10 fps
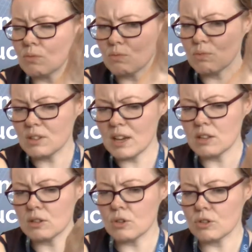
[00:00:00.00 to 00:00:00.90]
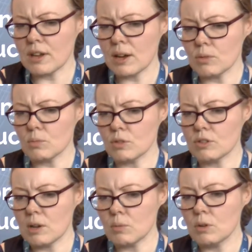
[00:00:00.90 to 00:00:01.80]
we'll kind of look down and we'll
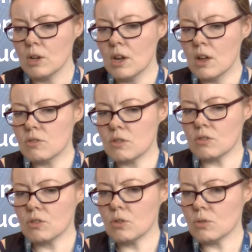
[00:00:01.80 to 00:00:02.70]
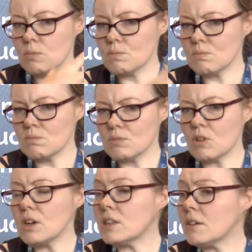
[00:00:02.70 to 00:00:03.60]
say, well, there's
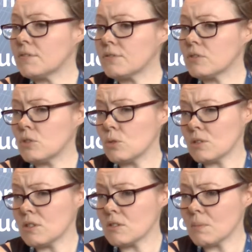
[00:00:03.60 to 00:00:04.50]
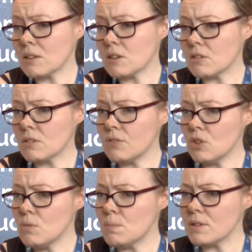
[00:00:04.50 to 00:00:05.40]
not enough to do a systematic
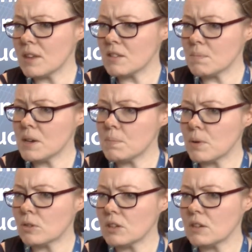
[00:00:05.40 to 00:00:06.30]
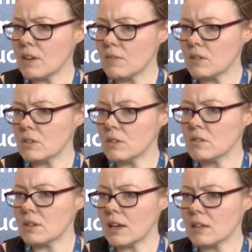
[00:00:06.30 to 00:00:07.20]
review, but there's a big body of
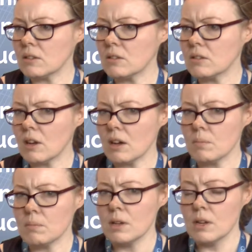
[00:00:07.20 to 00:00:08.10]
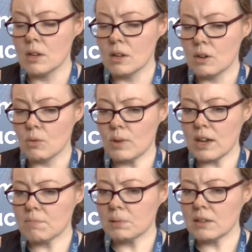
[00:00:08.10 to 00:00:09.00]
evidence, and we
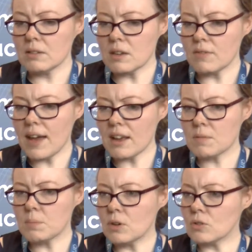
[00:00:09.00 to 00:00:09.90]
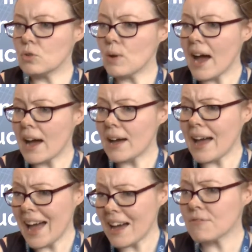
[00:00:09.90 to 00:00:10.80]
have plenty of experts who
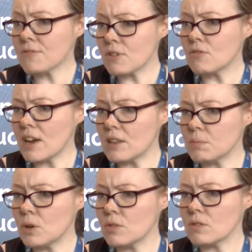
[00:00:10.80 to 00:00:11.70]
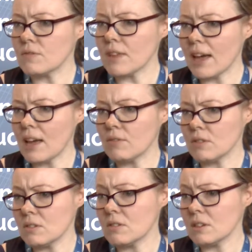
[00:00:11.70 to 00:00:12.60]
have read most of that
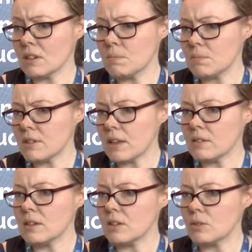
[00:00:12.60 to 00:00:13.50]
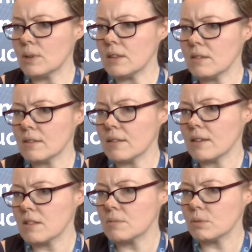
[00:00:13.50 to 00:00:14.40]
evidence and can present it in a way that's
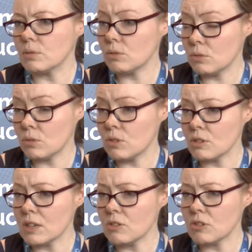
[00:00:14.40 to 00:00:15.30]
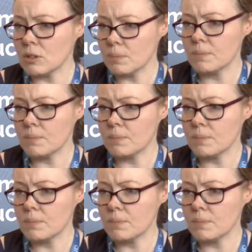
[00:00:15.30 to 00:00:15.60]
accessible to the teacher.